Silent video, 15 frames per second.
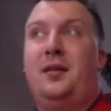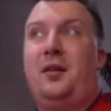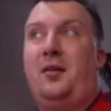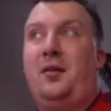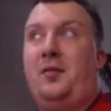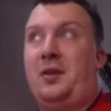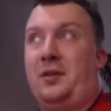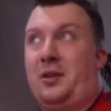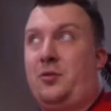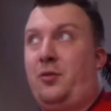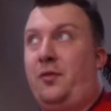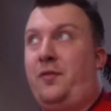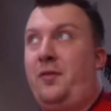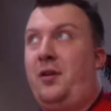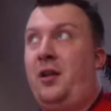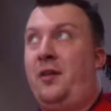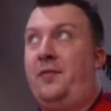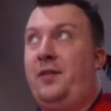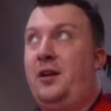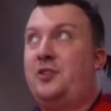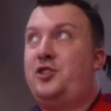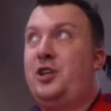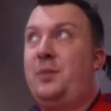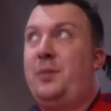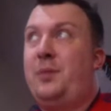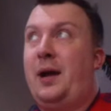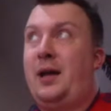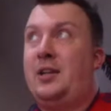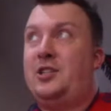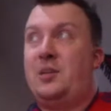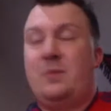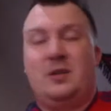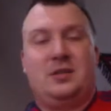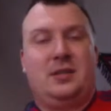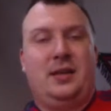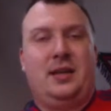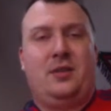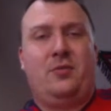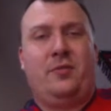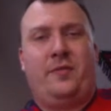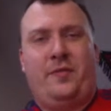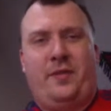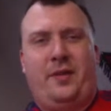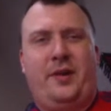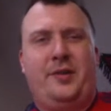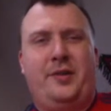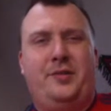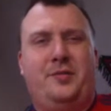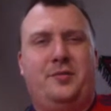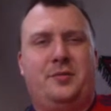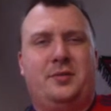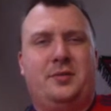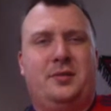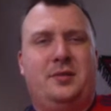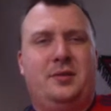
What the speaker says: we win that first year back in Champions League, quarter-finals,